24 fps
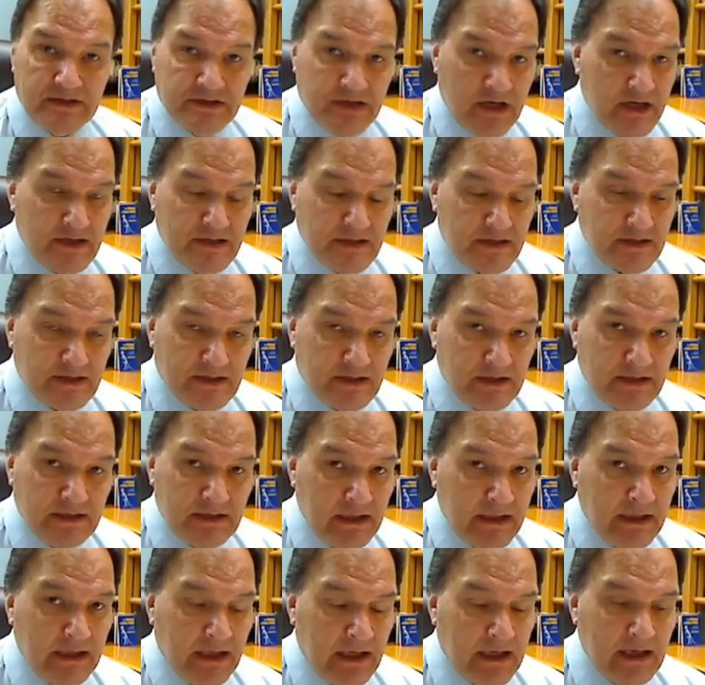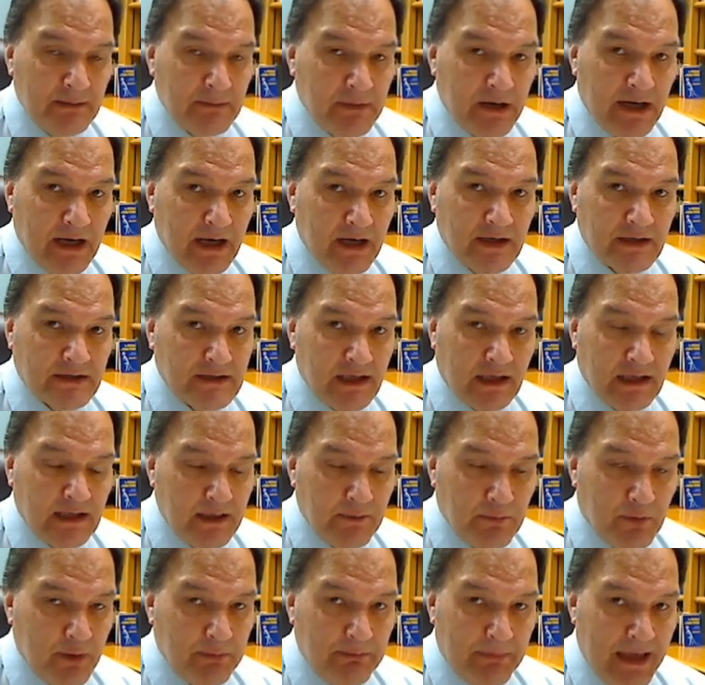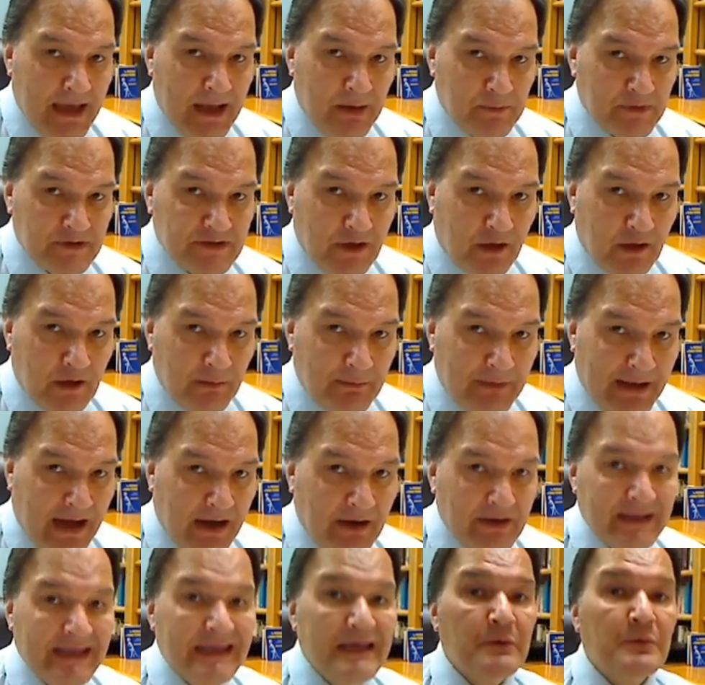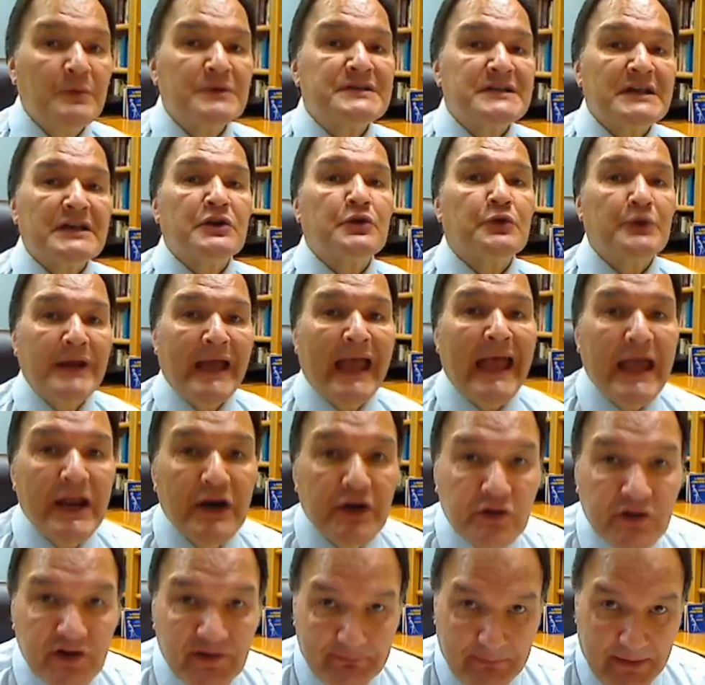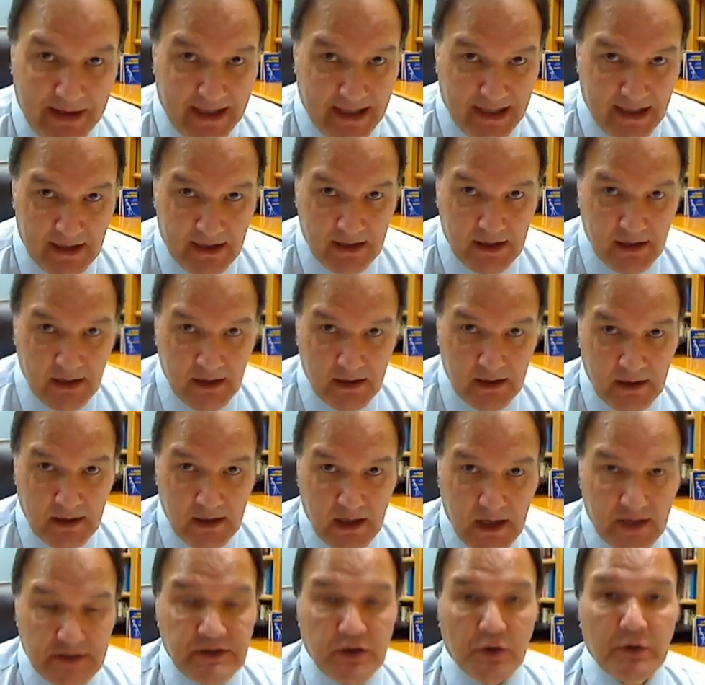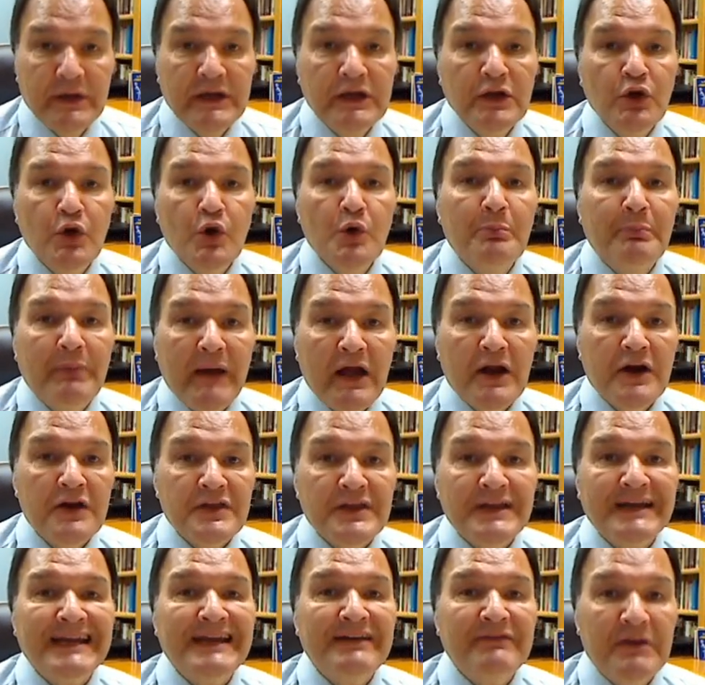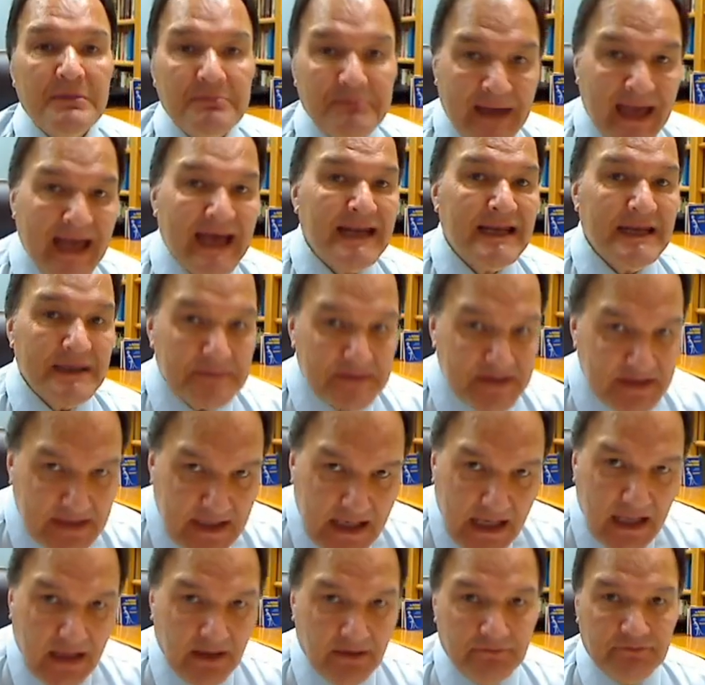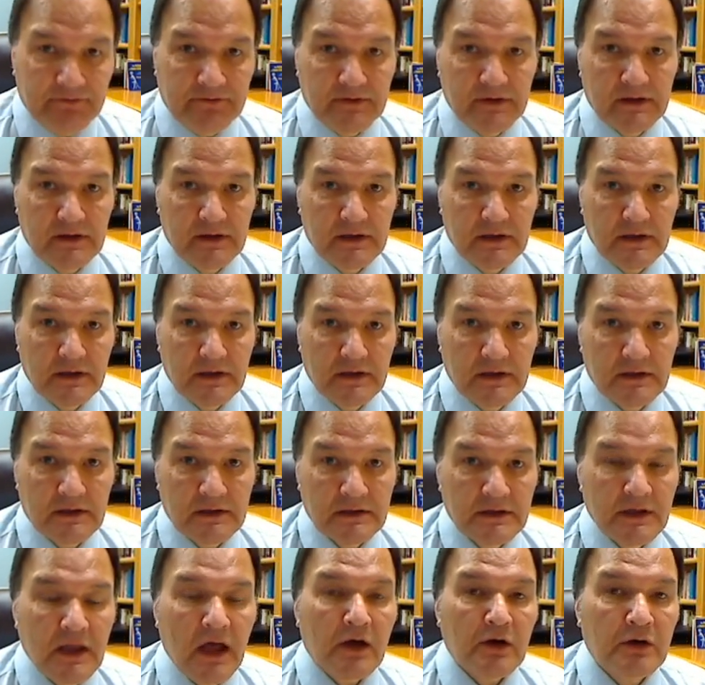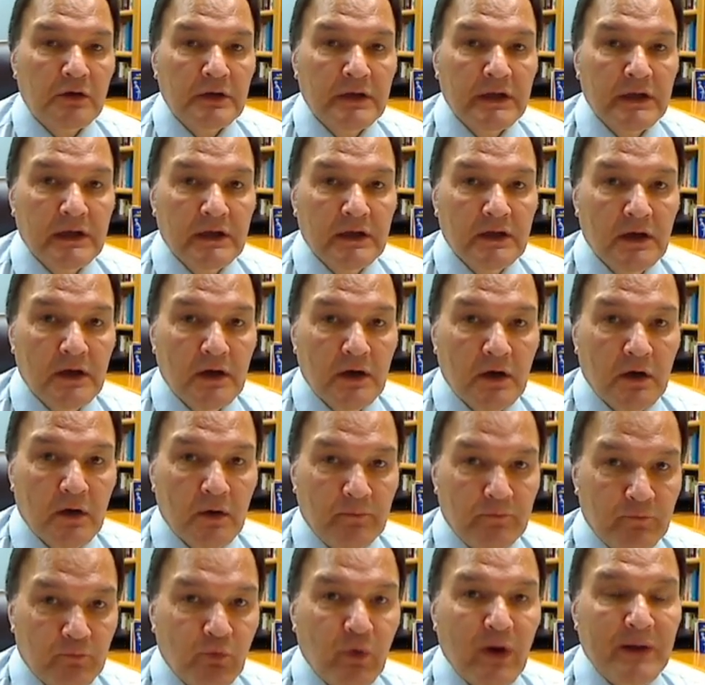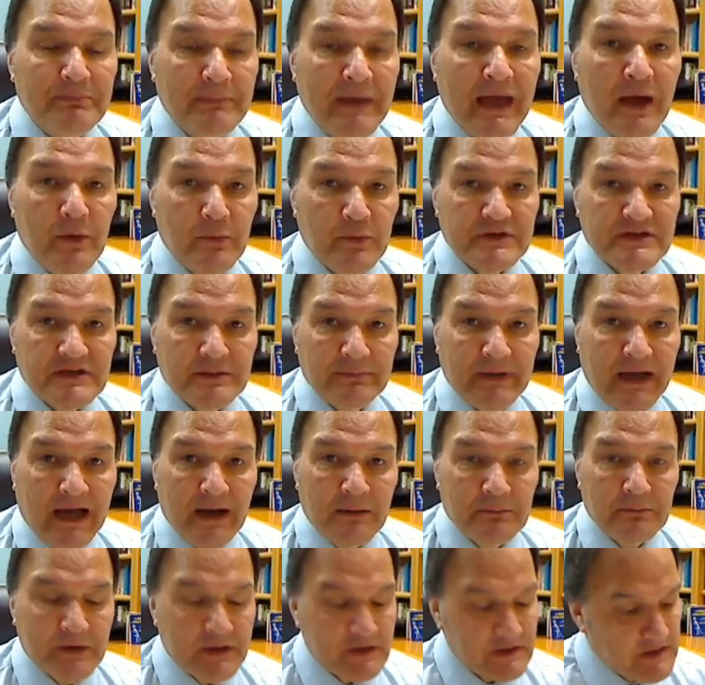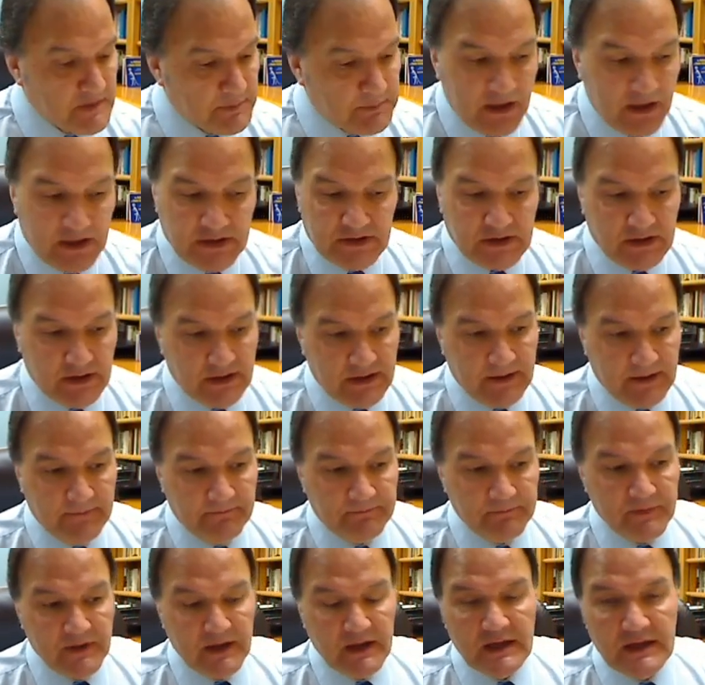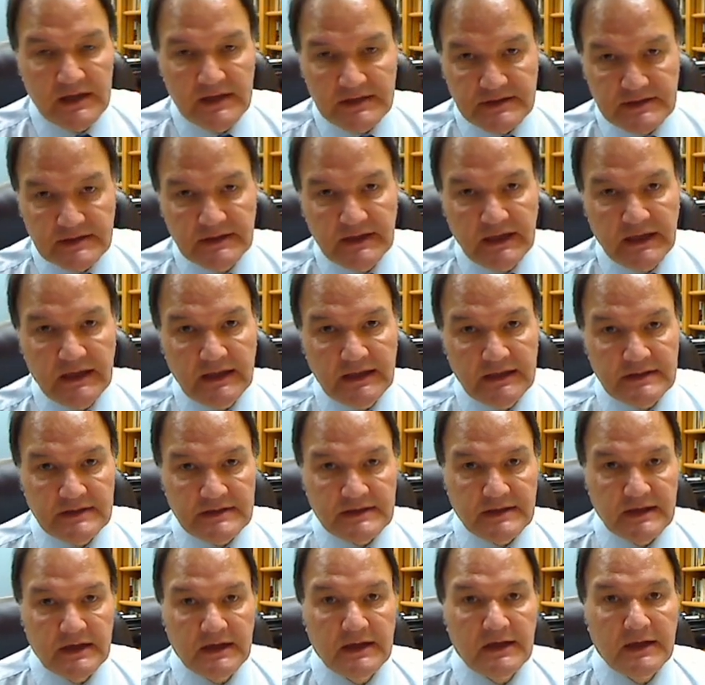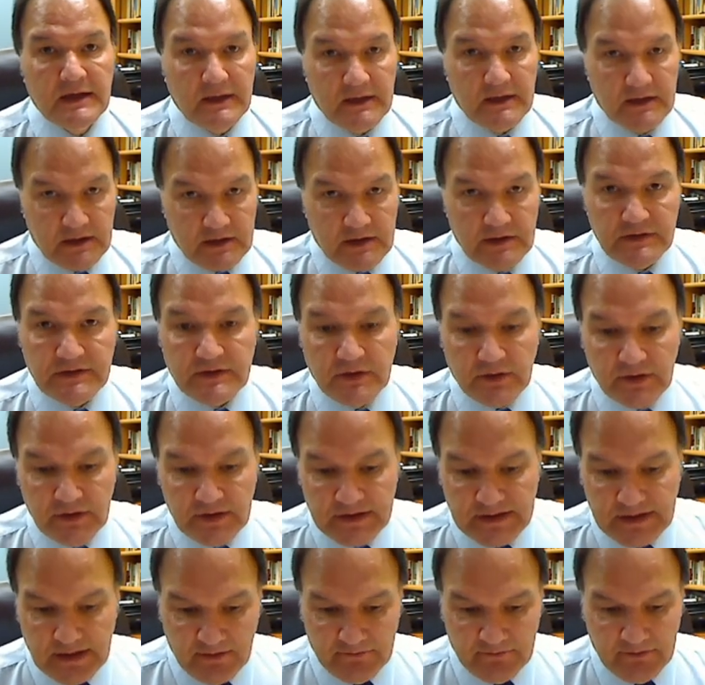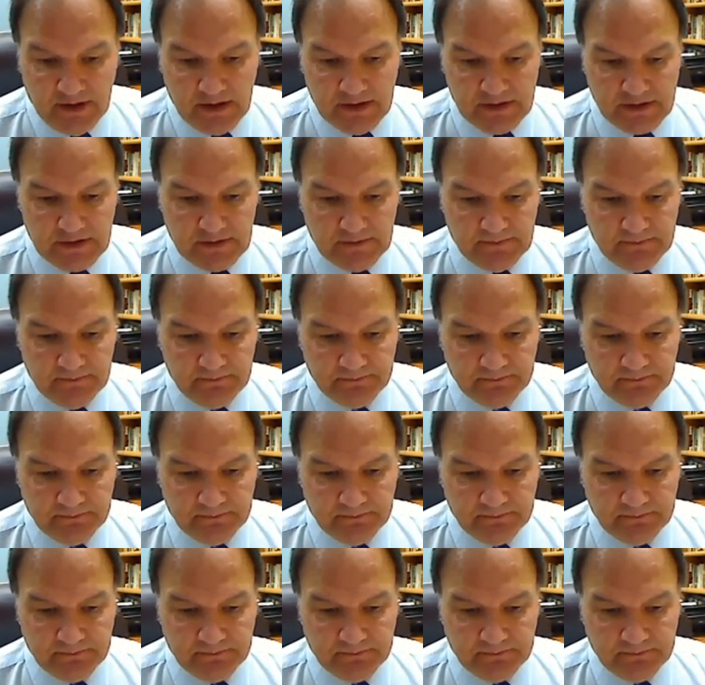Jesus didn't need anybody to tell him what man was all about. He was the creator of man, and so he knew better than even man himself not only what man was about, but especially his needs concerning salvation.